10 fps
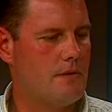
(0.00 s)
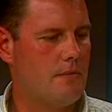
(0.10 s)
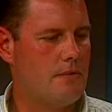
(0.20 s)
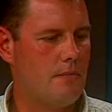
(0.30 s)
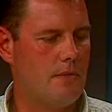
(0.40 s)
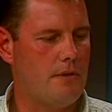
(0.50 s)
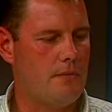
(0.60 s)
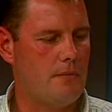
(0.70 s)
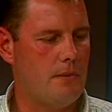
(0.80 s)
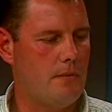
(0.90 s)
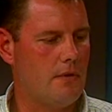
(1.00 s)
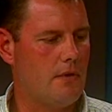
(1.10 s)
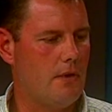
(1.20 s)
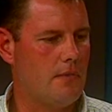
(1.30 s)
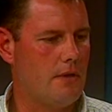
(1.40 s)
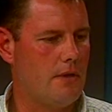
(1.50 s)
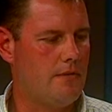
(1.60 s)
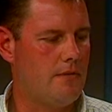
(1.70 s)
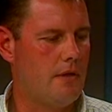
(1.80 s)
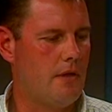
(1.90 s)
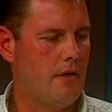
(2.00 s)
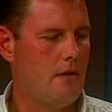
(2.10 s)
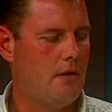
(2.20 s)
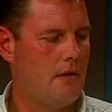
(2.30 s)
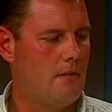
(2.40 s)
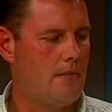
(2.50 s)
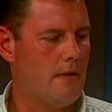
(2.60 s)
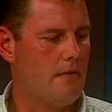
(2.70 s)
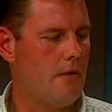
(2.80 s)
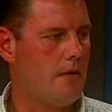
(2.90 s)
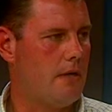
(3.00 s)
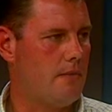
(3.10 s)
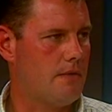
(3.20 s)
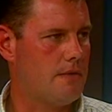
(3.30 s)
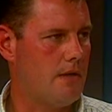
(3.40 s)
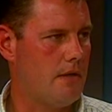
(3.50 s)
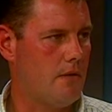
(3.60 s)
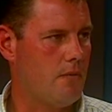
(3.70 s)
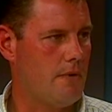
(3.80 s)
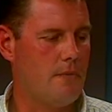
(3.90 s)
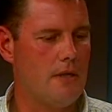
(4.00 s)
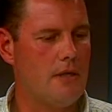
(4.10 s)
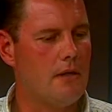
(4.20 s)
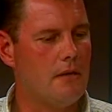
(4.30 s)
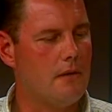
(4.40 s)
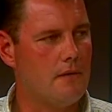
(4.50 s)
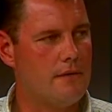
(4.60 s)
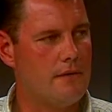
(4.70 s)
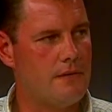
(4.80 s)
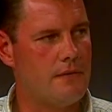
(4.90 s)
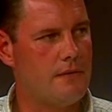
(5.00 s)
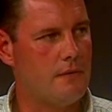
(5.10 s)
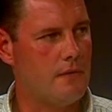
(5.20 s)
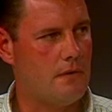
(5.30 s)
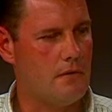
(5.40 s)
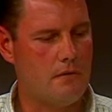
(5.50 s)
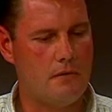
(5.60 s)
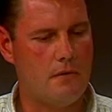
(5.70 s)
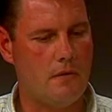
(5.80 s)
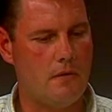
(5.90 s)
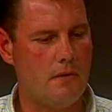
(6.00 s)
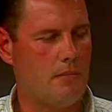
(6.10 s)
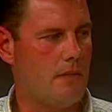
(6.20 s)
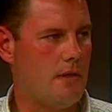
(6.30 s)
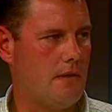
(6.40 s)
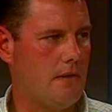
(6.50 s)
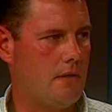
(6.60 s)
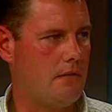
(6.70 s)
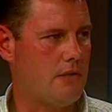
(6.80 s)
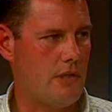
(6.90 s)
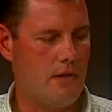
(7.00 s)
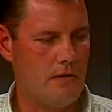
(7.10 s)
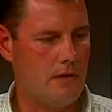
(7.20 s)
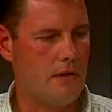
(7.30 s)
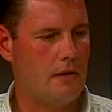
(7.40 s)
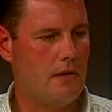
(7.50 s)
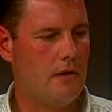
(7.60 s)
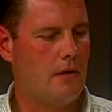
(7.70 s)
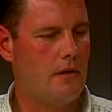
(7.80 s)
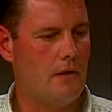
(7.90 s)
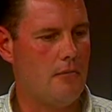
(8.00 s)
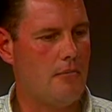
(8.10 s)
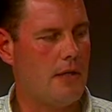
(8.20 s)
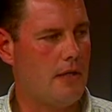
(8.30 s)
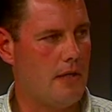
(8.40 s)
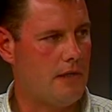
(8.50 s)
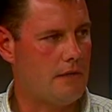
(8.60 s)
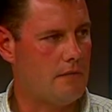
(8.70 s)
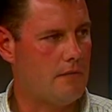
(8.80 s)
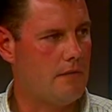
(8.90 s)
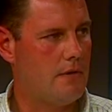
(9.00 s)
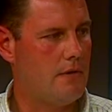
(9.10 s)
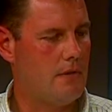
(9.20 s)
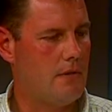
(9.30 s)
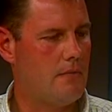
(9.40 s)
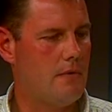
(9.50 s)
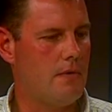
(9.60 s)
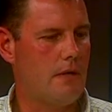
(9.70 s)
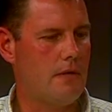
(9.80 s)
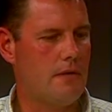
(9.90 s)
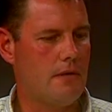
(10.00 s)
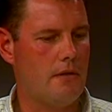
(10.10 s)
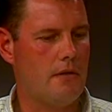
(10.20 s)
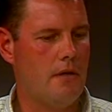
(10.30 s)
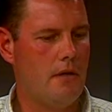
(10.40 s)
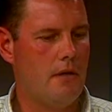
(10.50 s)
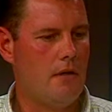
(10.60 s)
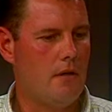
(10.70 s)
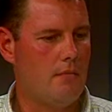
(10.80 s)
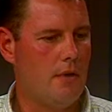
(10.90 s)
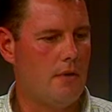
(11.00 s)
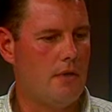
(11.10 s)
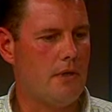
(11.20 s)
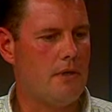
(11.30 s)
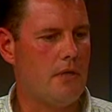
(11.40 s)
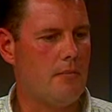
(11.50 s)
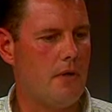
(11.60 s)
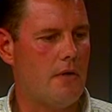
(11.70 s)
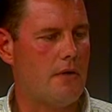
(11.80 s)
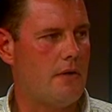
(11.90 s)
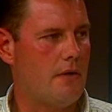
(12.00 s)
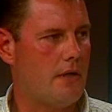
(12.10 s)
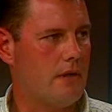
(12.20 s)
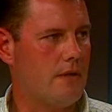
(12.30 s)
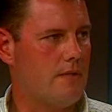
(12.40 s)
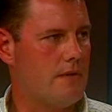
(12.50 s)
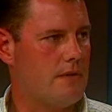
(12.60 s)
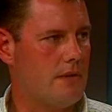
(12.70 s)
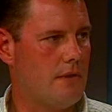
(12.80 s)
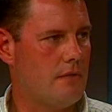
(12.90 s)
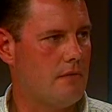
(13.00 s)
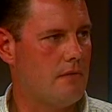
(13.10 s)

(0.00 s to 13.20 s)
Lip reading: a place for people to come and live that aren't able to stay at home, that might need a little assistance with either toileting, bathing, showering, medication. They get the ability to take part in daily activities there,